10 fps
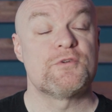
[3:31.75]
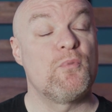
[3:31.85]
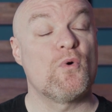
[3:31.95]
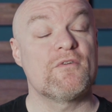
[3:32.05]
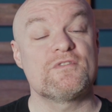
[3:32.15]

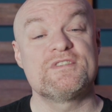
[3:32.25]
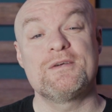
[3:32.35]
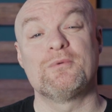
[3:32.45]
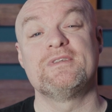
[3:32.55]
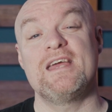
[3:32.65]
Support for
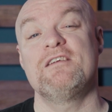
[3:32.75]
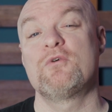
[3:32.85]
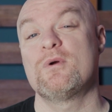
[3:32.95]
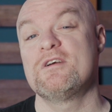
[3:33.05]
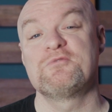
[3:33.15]
SQL native
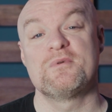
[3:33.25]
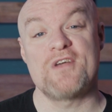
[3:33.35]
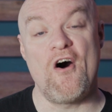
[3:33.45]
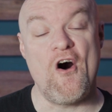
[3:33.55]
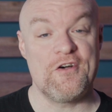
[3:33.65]
queries
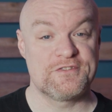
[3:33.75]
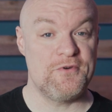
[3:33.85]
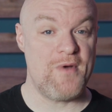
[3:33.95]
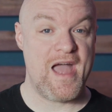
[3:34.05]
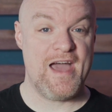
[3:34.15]
was
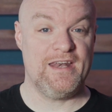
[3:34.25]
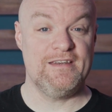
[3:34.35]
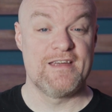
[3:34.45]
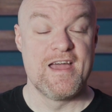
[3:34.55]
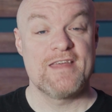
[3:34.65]
also
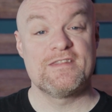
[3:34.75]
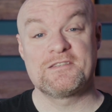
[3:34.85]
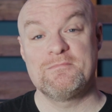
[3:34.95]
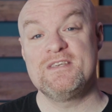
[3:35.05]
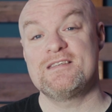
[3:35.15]
added.
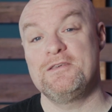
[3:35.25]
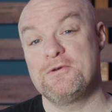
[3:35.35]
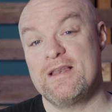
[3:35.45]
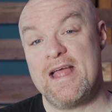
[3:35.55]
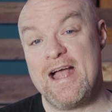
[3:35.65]
This means that you
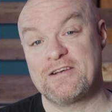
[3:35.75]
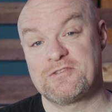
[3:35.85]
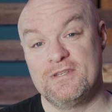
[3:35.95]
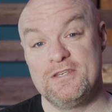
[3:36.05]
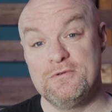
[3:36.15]
can
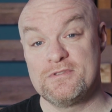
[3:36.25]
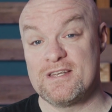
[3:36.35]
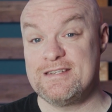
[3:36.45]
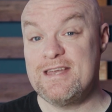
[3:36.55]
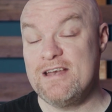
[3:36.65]
actually use
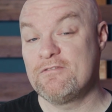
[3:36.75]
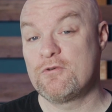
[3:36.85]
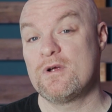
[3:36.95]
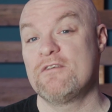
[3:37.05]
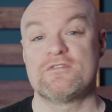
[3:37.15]
a native
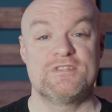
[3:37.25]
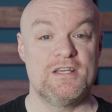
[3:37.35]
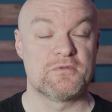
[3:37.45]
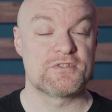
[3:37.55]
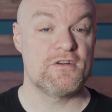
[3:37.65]
query for
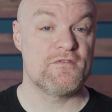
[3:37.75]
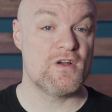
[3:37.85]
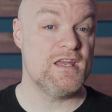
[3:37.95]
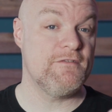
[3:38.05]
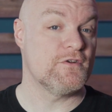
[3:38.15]
SQL
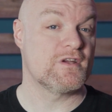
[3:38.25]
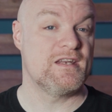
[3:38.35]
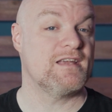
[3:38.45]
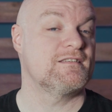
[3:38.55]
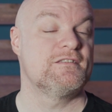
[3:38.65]
Server if you're
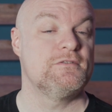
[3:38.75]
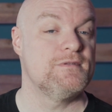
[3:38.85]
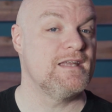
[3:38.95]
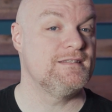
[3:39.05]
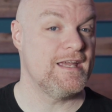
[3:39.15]
connecting to
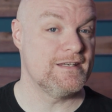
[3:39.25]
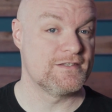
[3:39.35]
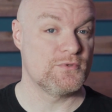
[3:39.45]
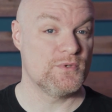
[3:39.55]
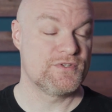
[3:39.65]
that data
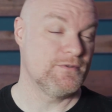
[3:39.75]
source.